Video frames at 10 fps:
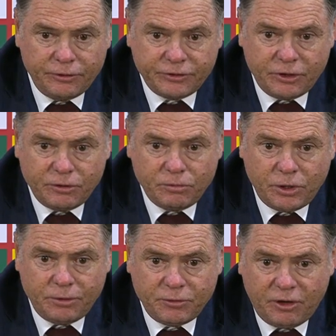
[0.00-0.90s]

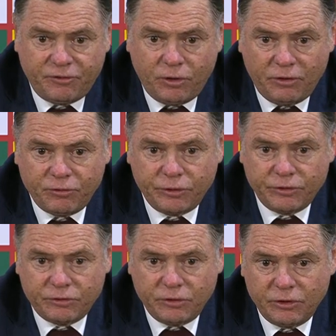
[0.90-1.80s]
So I thought
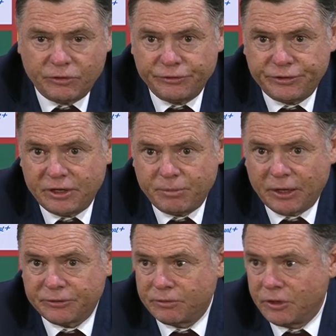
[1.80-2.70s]
the 2
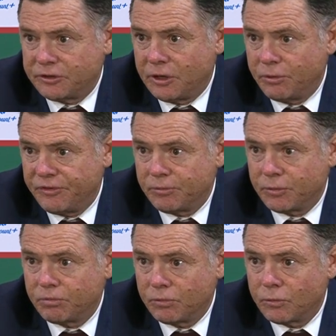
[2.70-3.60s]
centre-backs dealt with
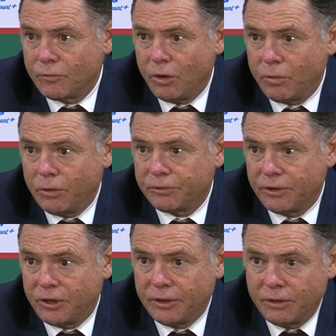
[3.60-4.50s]
him quite well
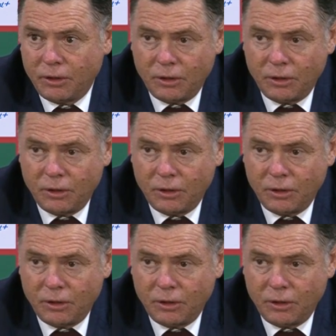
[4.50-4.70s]
tonight.